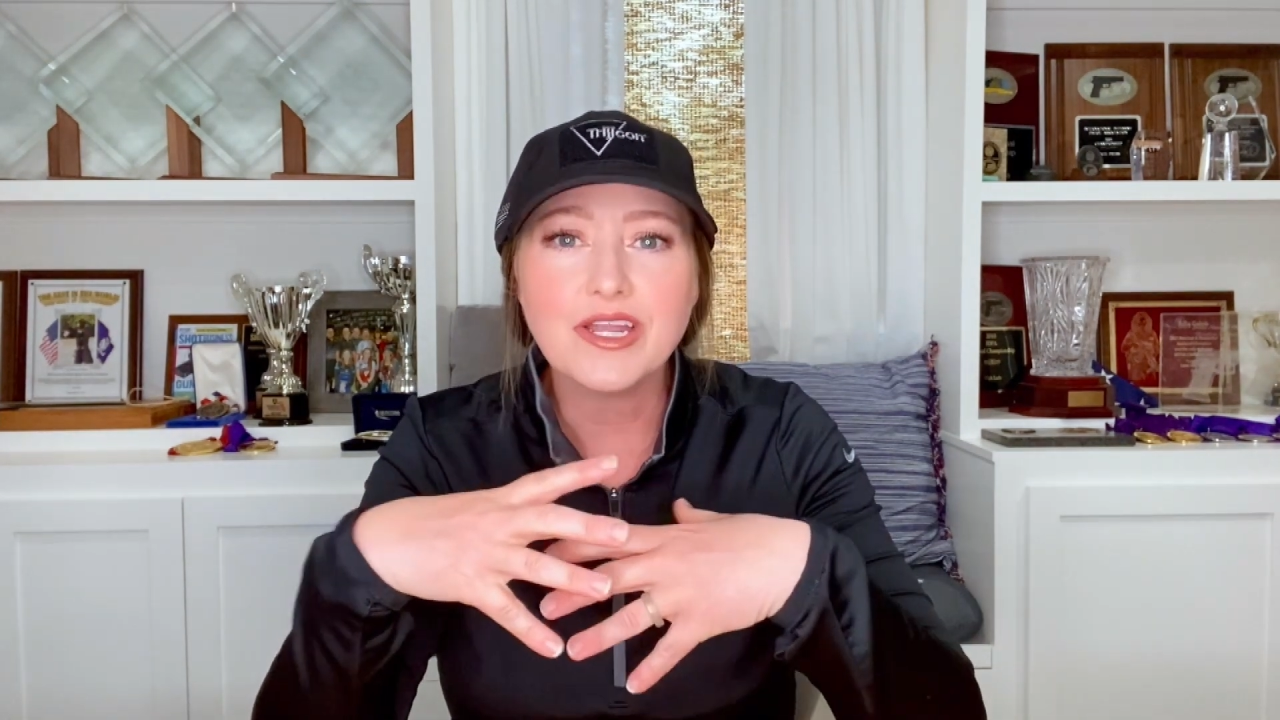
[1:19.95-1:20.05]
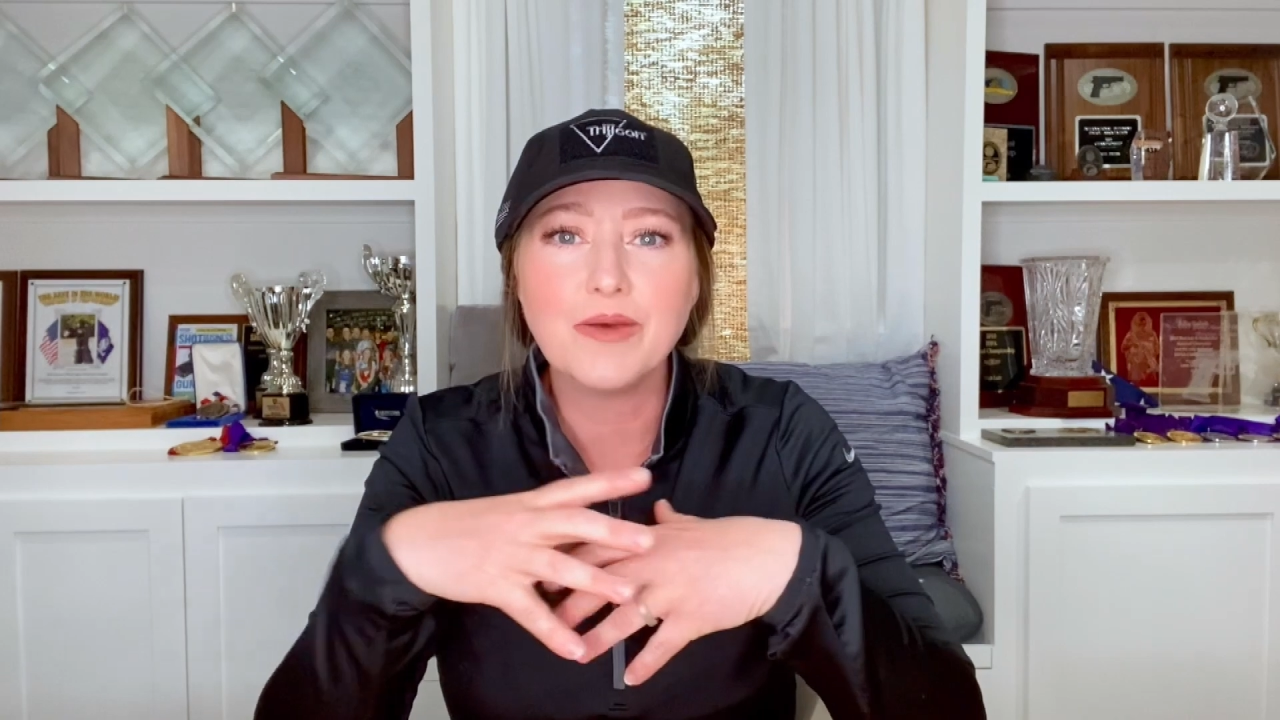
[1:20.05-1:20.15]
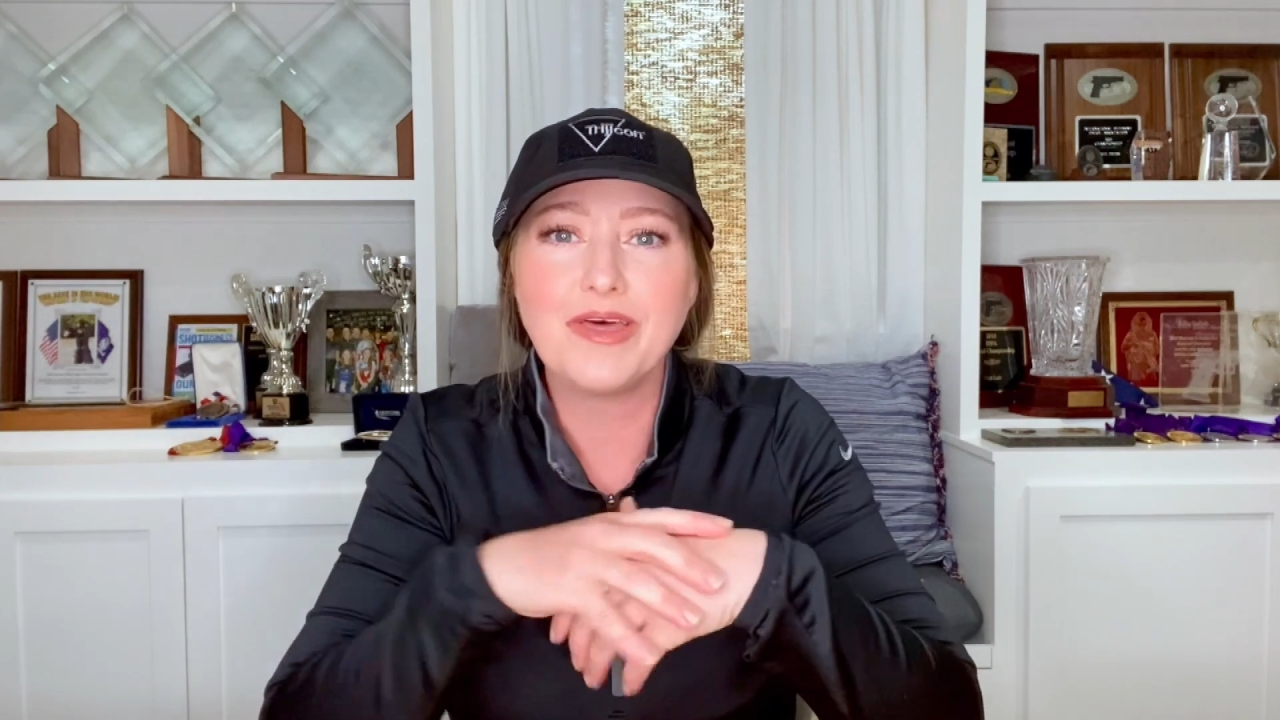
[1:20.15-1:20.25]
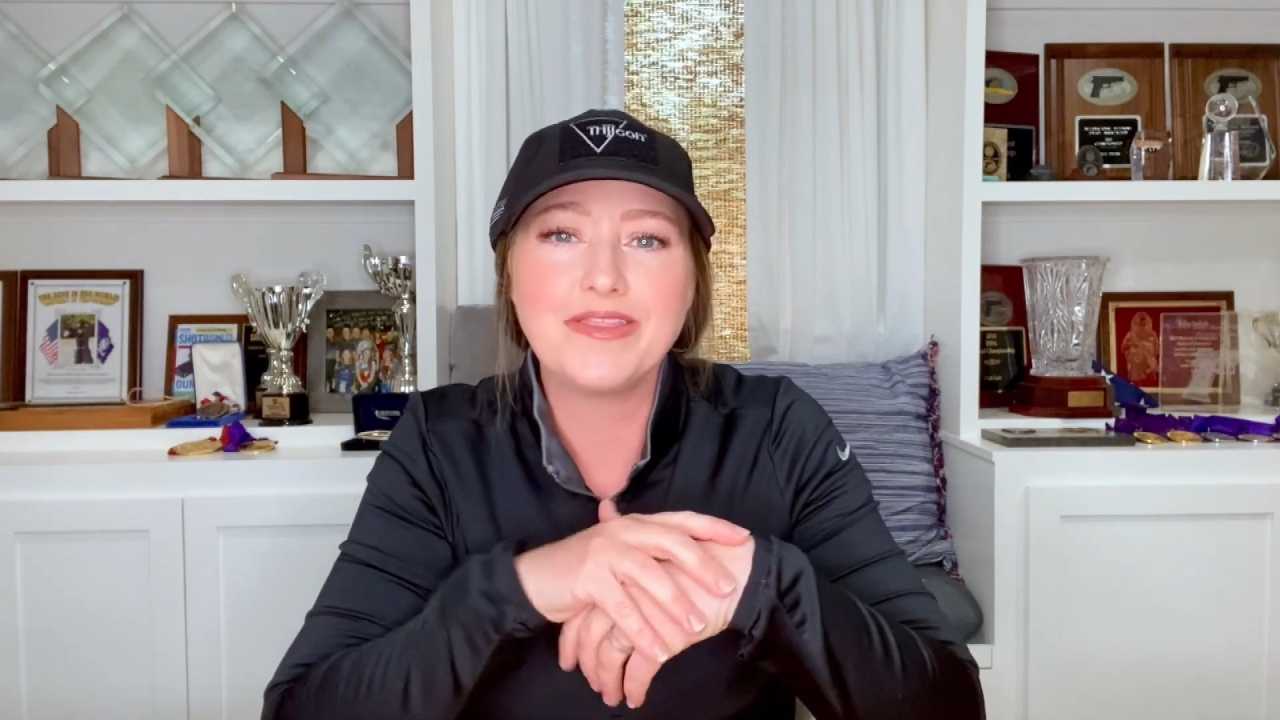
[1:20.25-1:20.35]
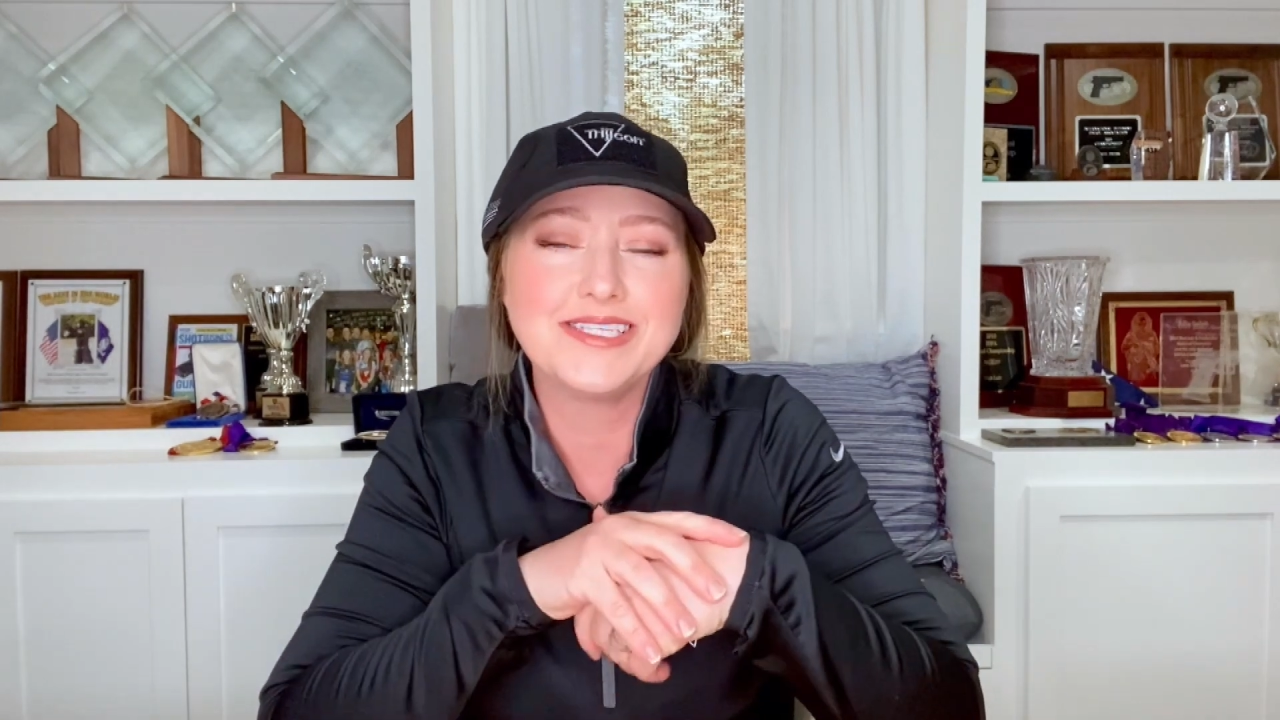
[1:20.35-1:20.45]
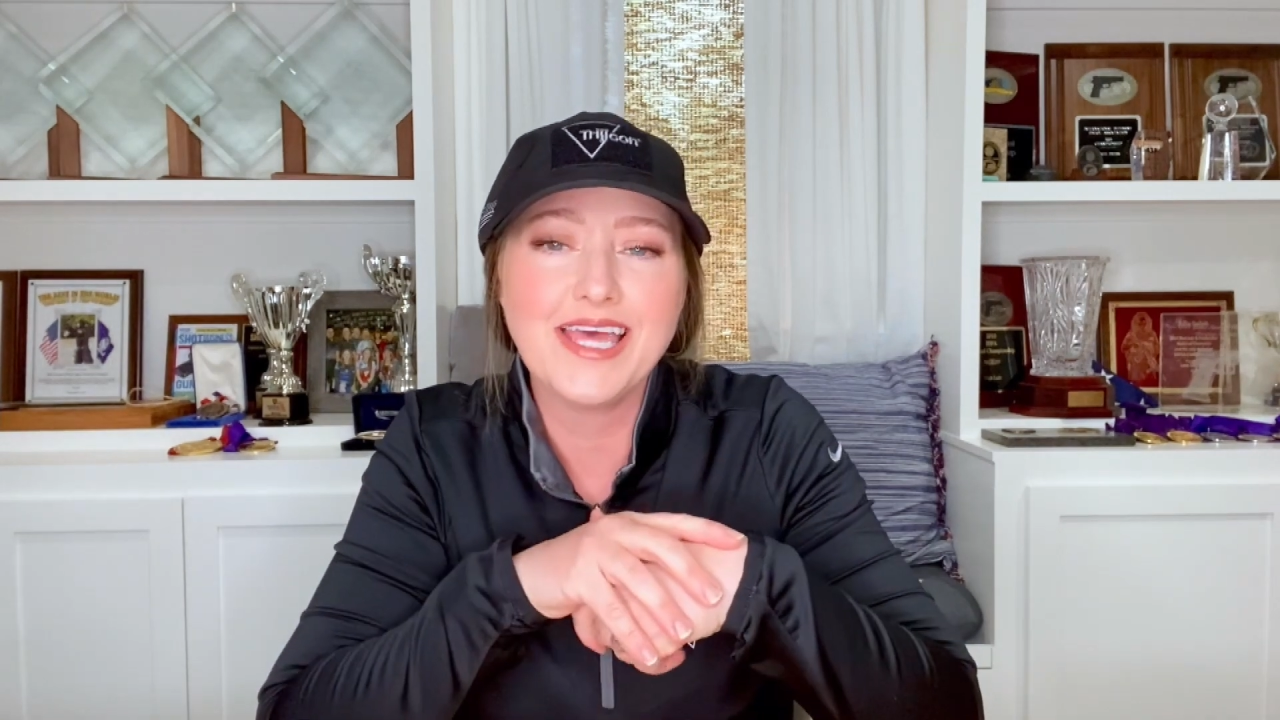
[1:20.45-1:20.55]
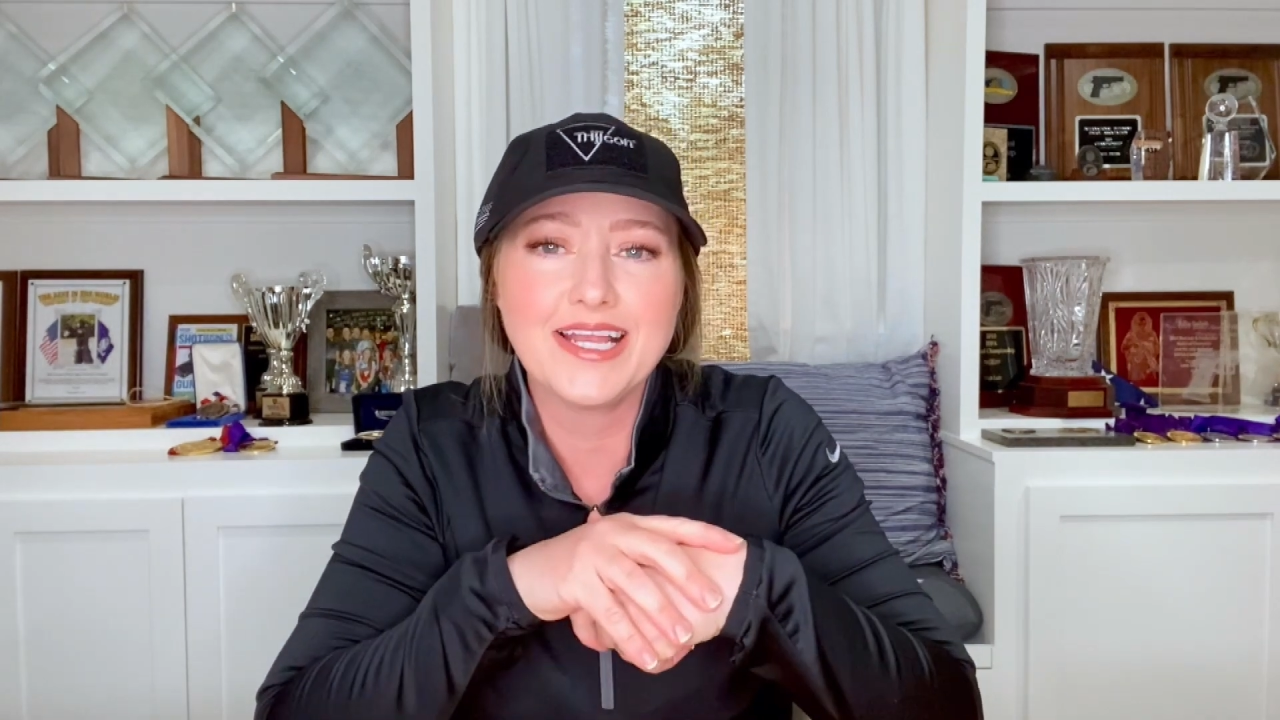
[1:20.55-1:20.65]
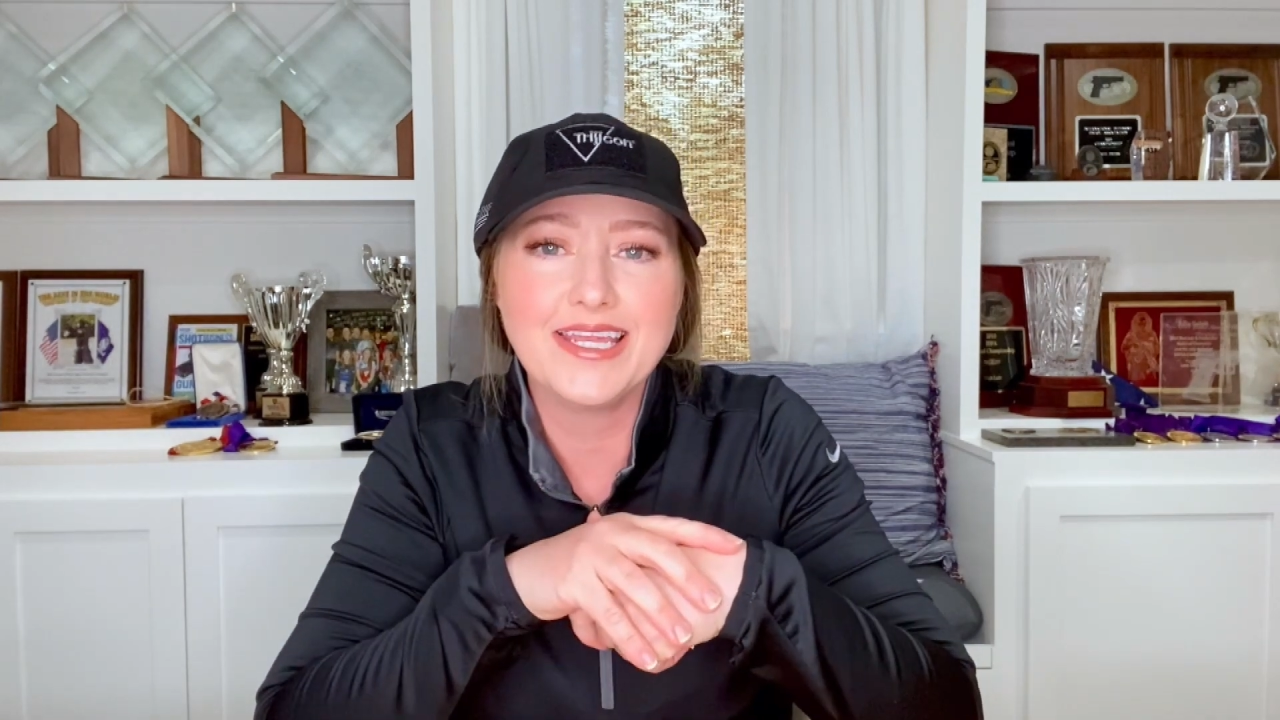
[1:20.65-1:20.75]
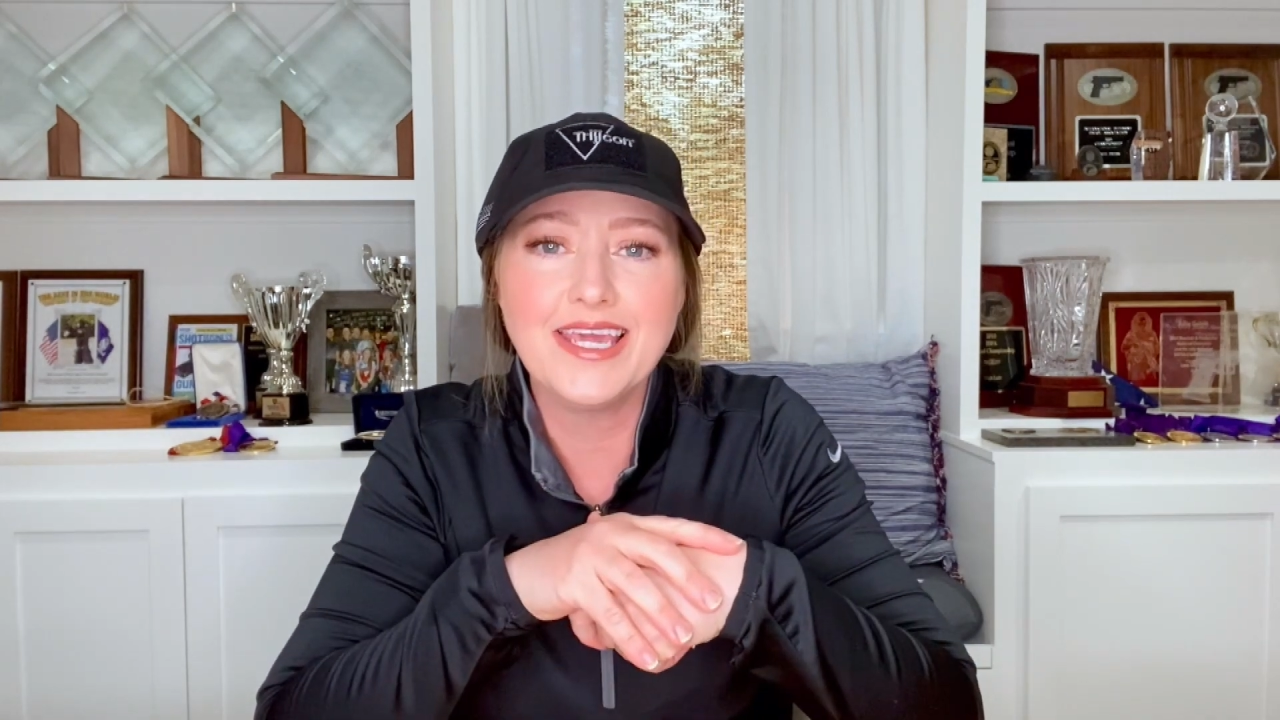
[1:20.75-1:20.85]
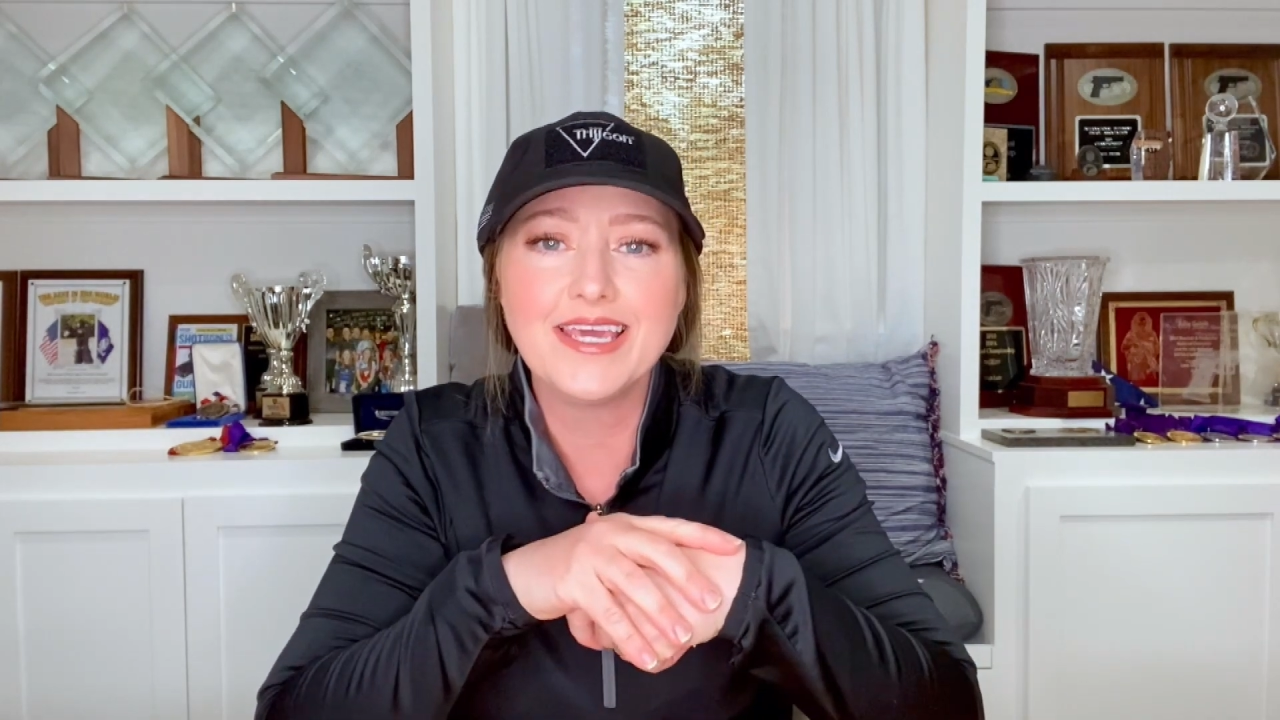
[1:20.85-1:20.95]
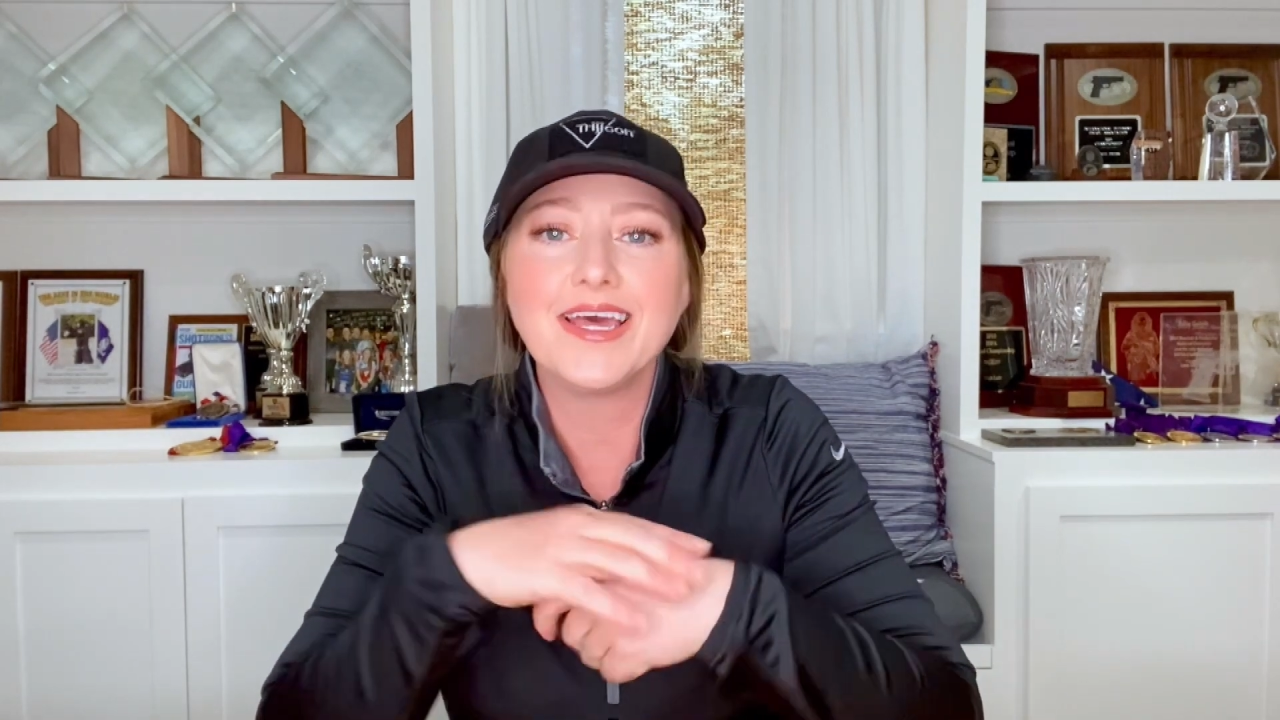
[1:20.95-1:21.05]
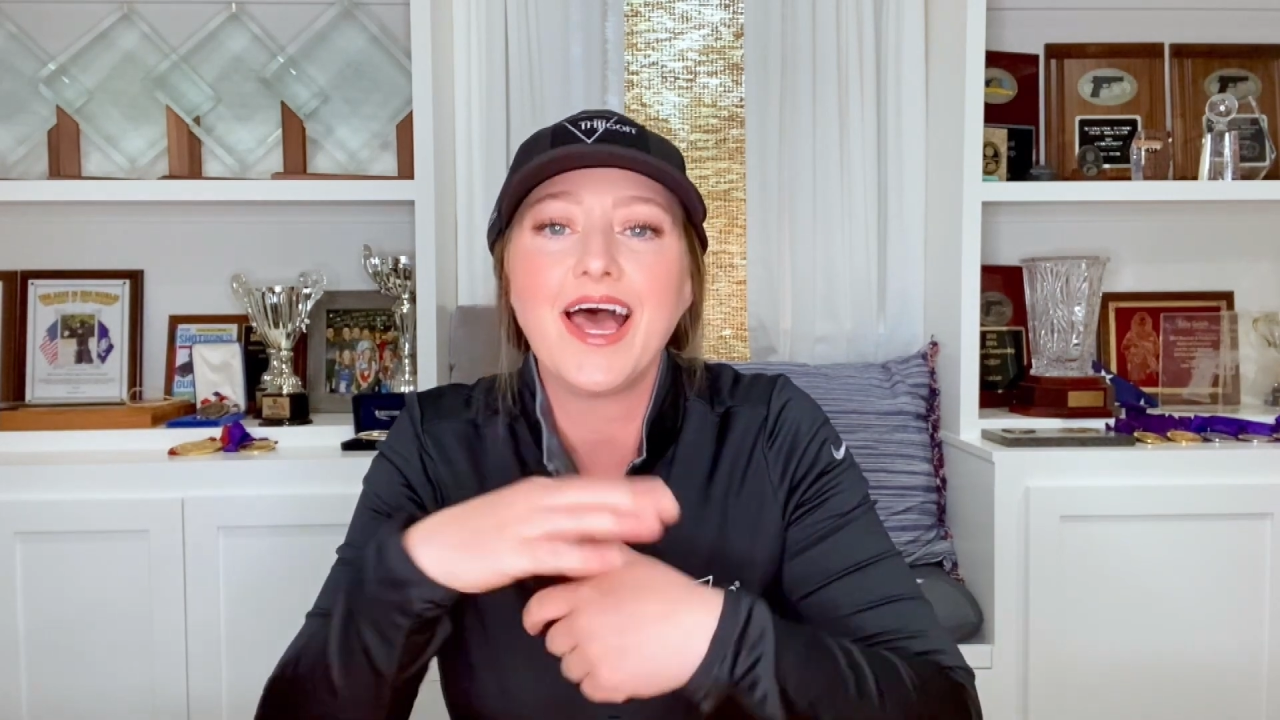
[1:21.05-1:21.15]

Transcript: about the technique,